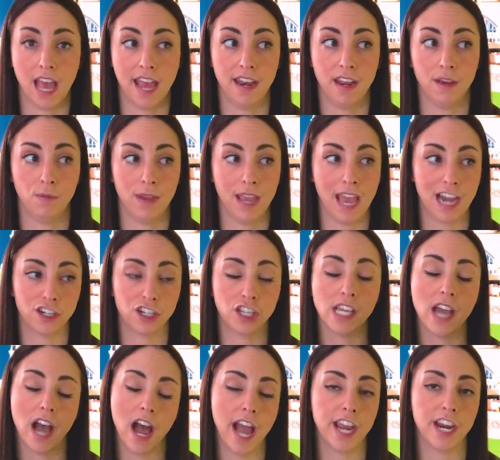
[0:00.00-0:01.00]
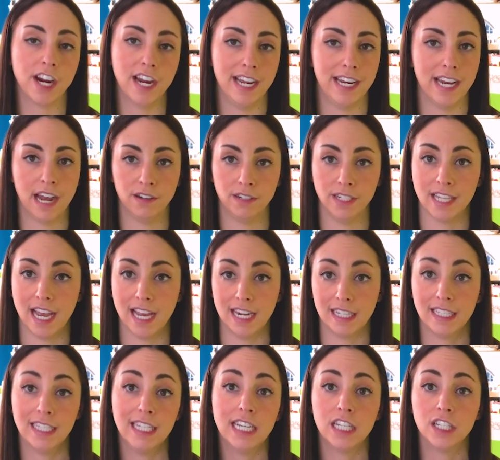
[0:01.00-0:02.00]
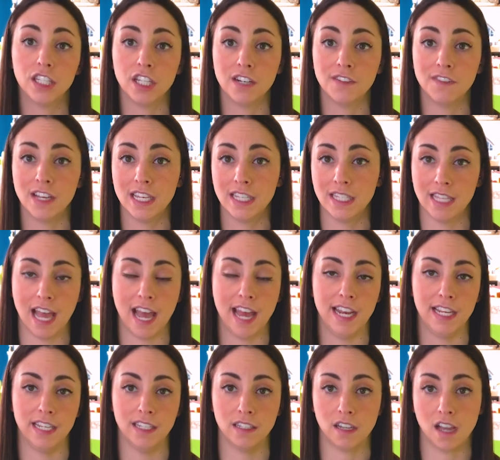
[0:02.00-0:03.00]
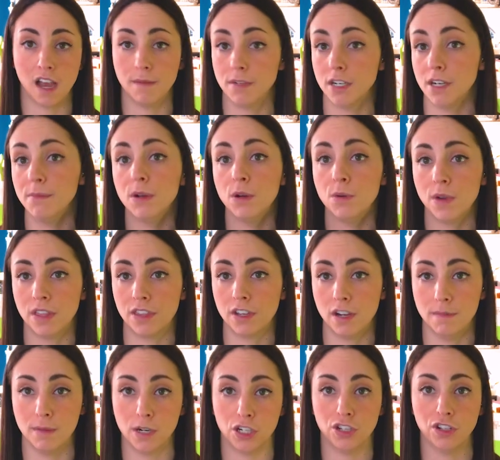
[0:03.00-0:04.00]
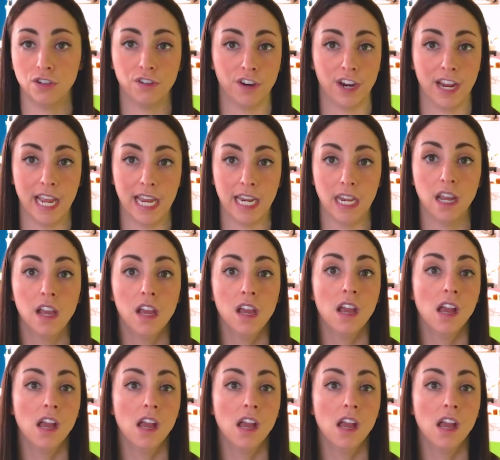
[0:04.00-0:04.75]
and we actually hire an outside cleaning service that is comfortable with commercial grade